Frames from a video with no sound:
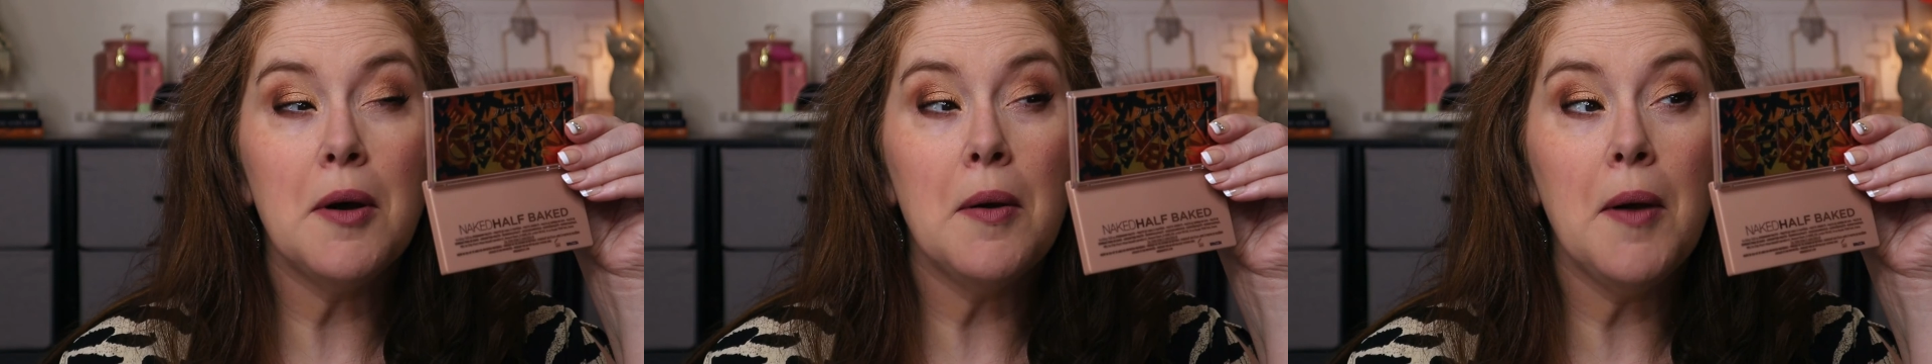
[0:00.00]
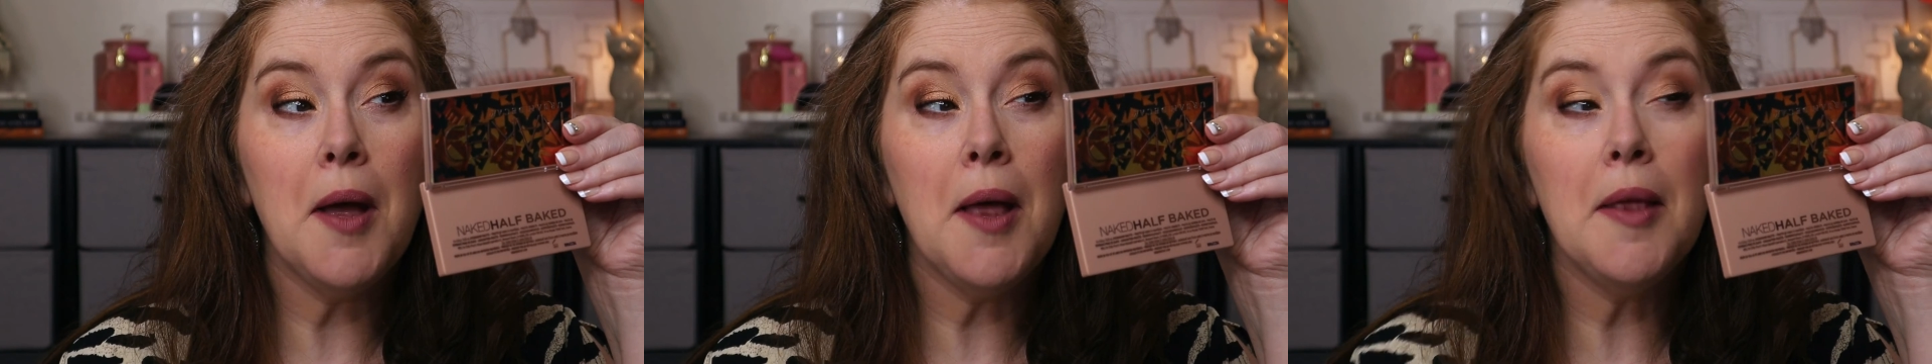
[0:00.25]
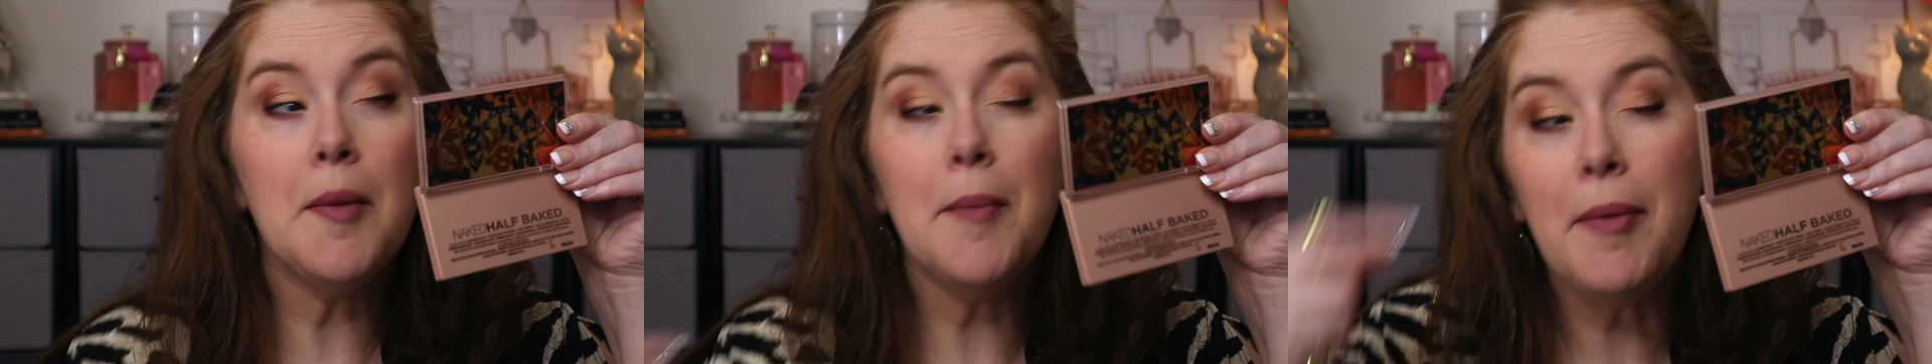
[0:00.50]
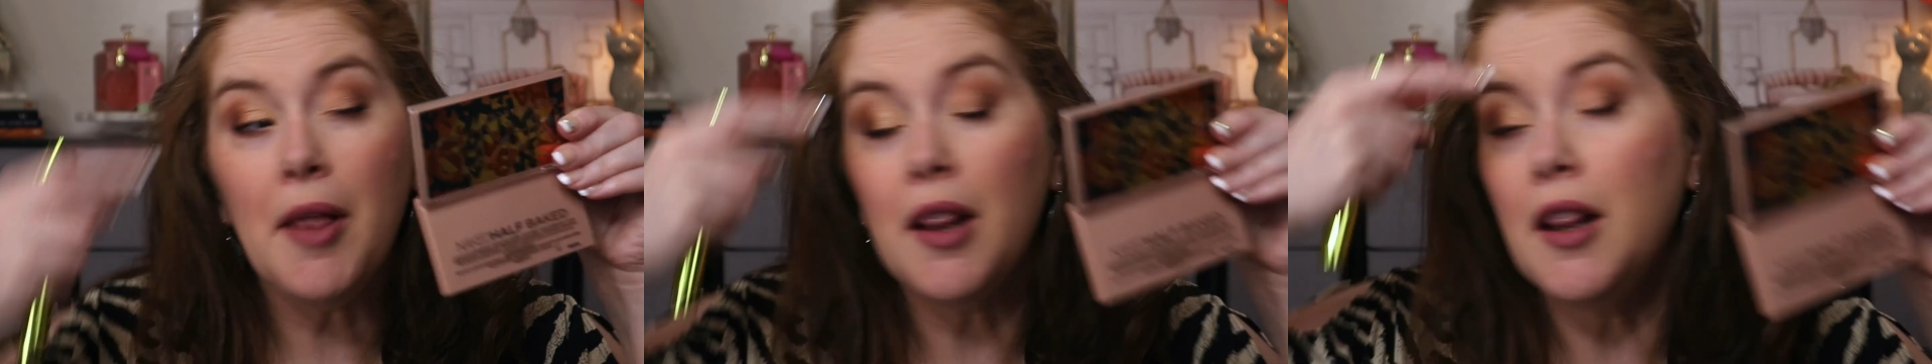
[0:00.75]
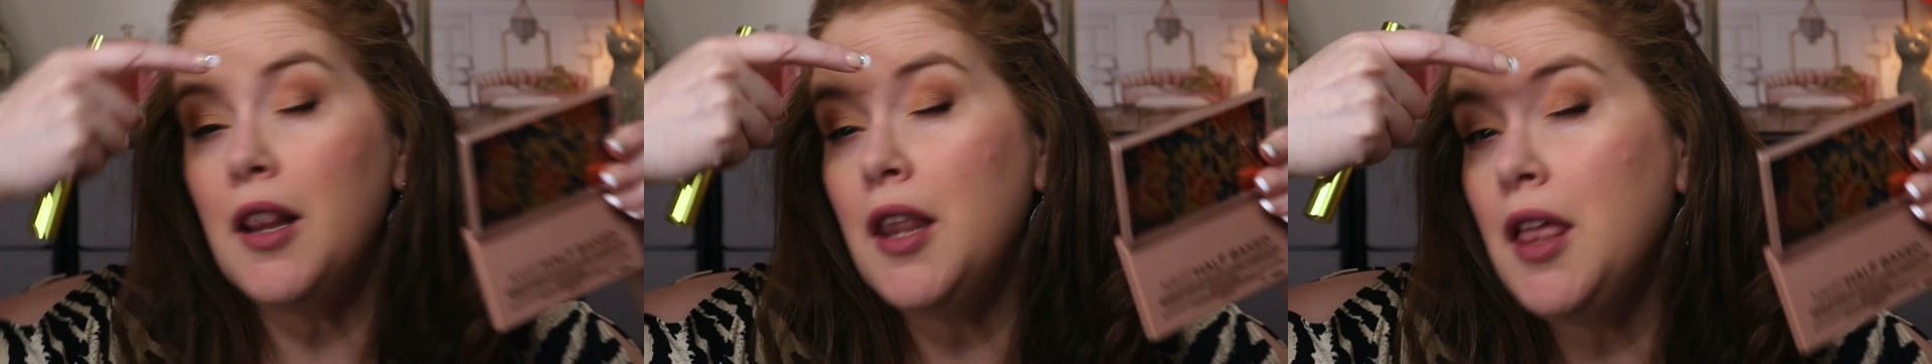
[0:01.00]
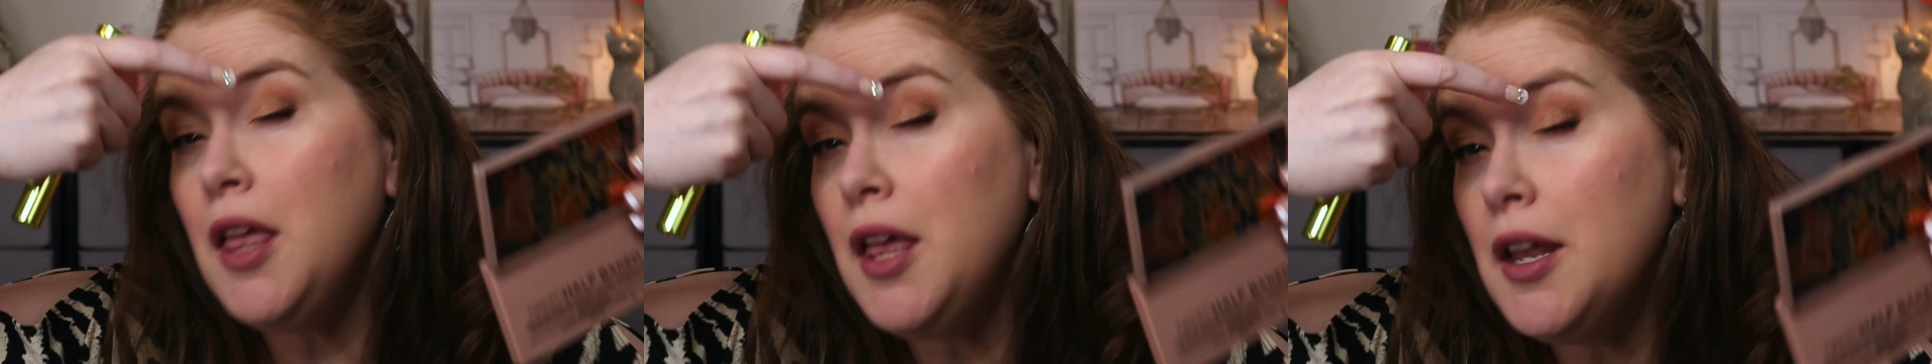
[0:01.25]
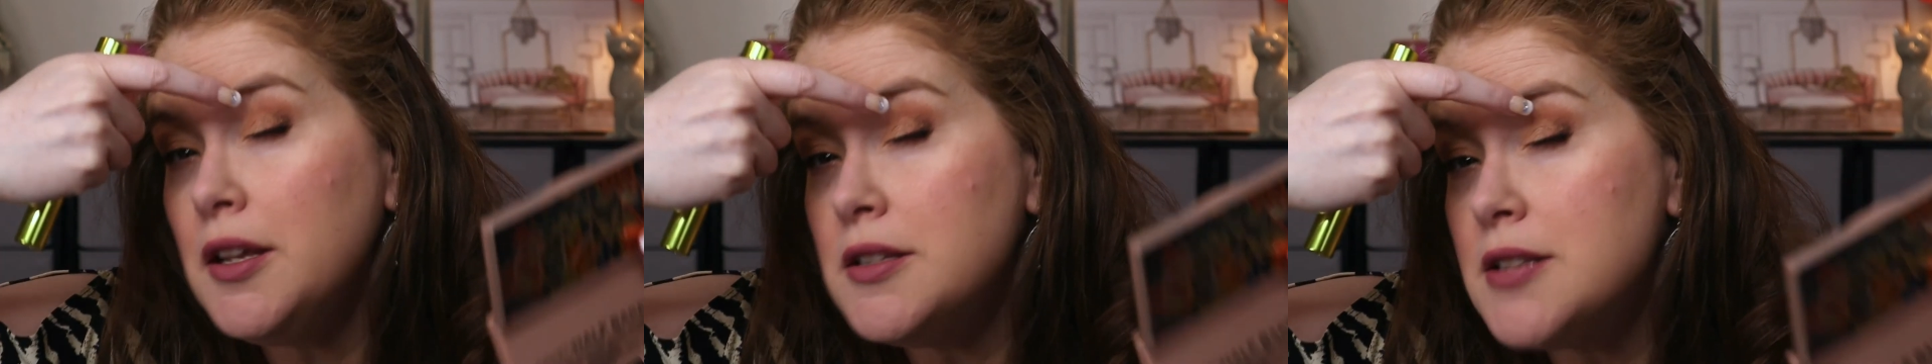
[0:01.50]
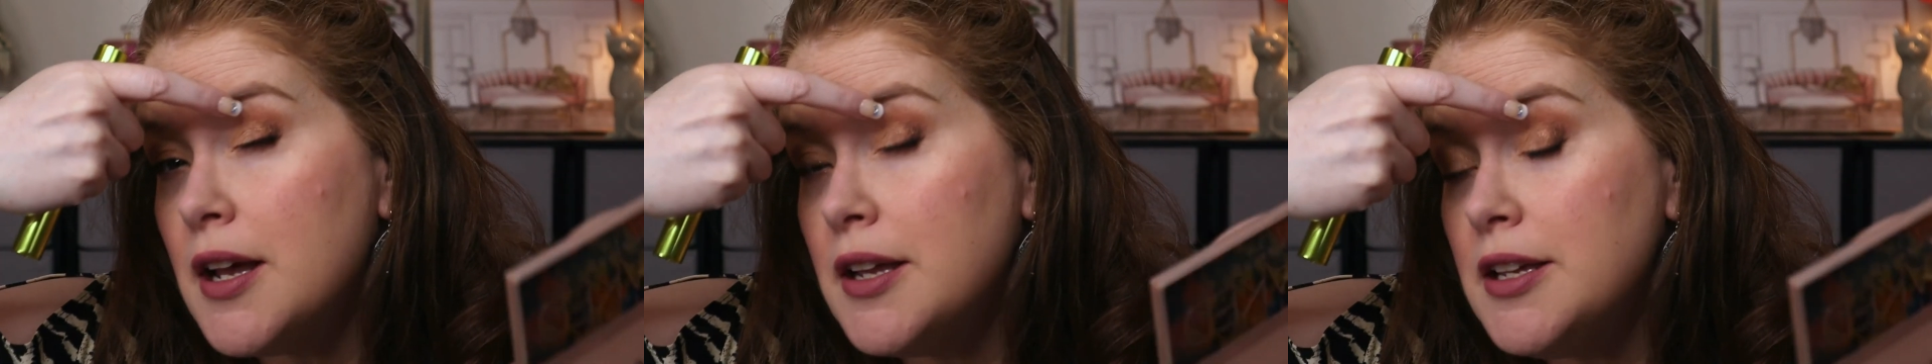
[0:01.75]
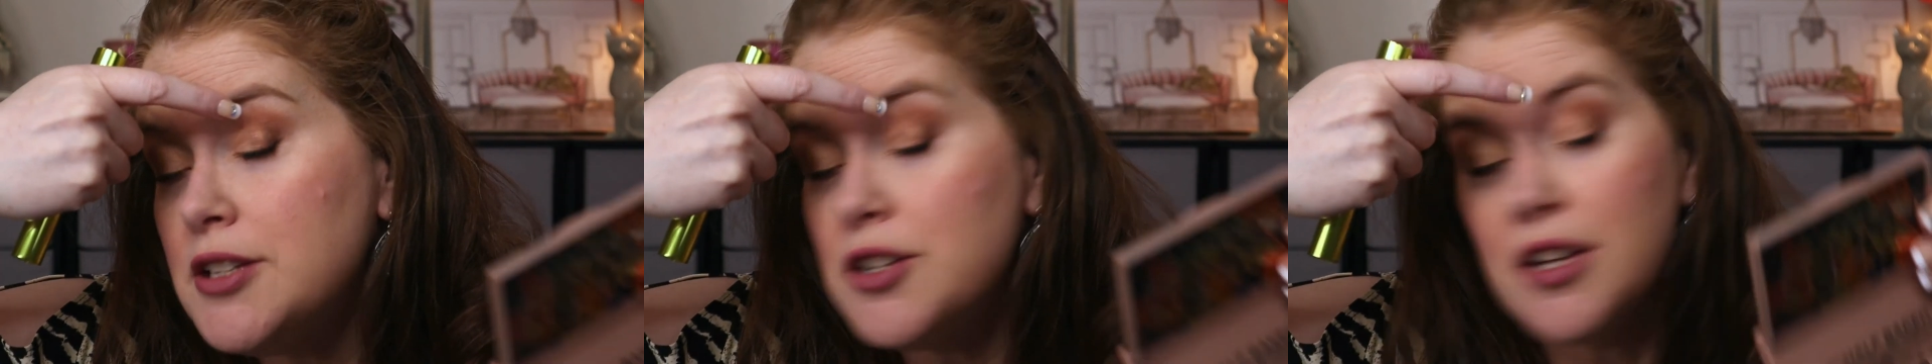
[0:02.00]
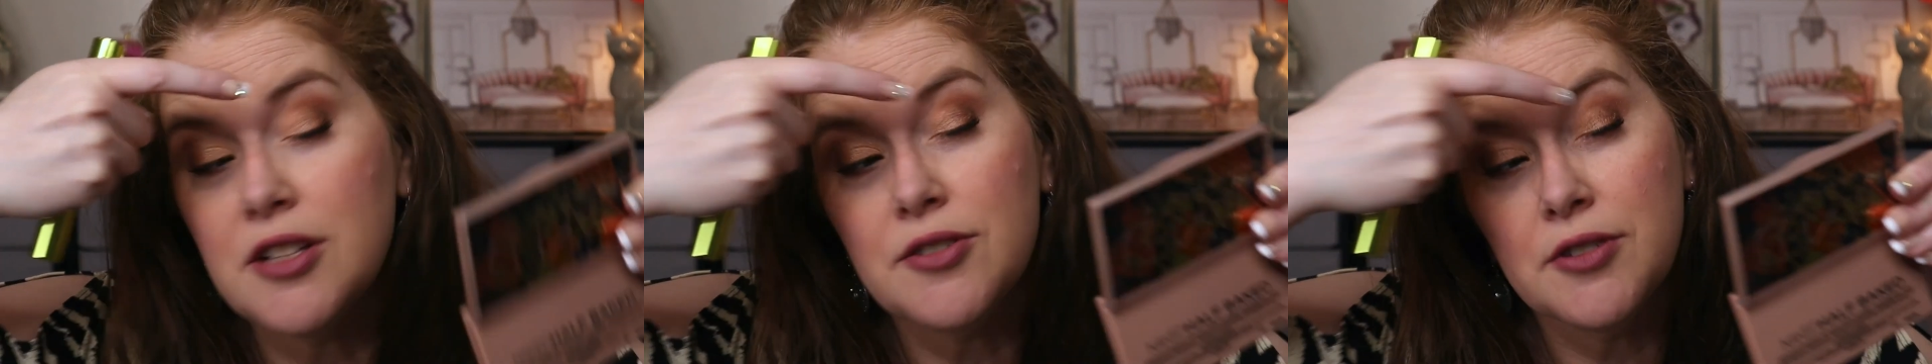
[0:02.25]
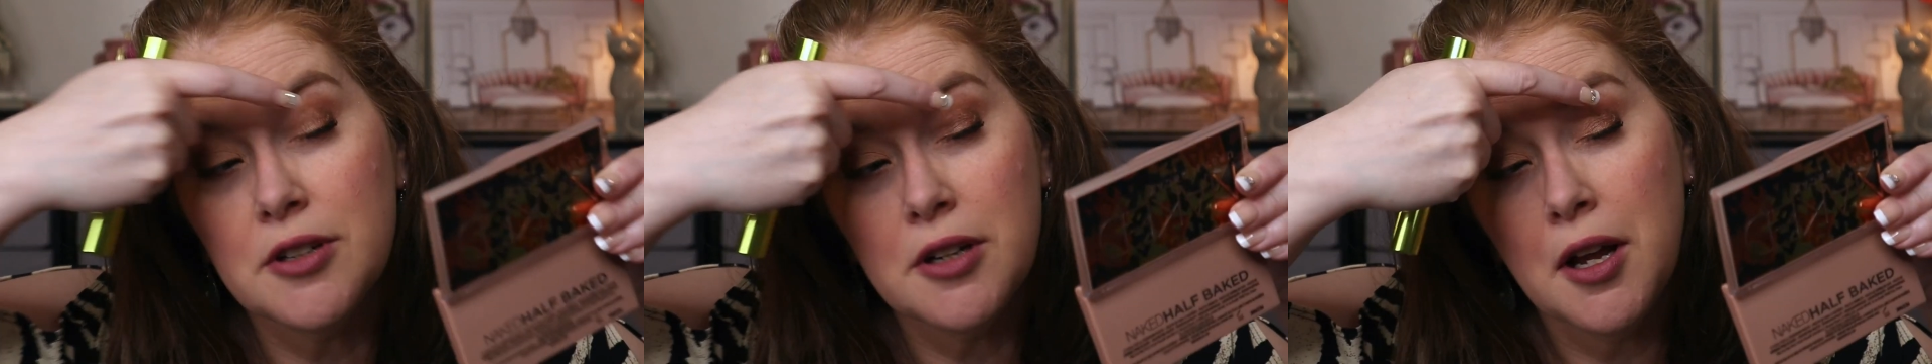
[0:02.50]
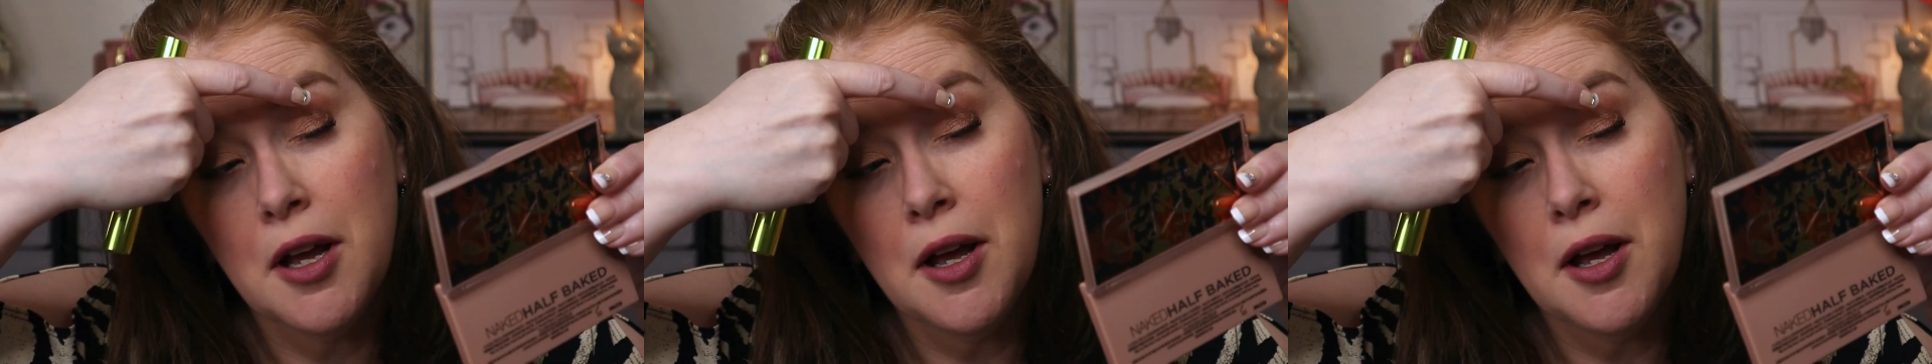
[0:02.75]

well, maybe a little tiny transfer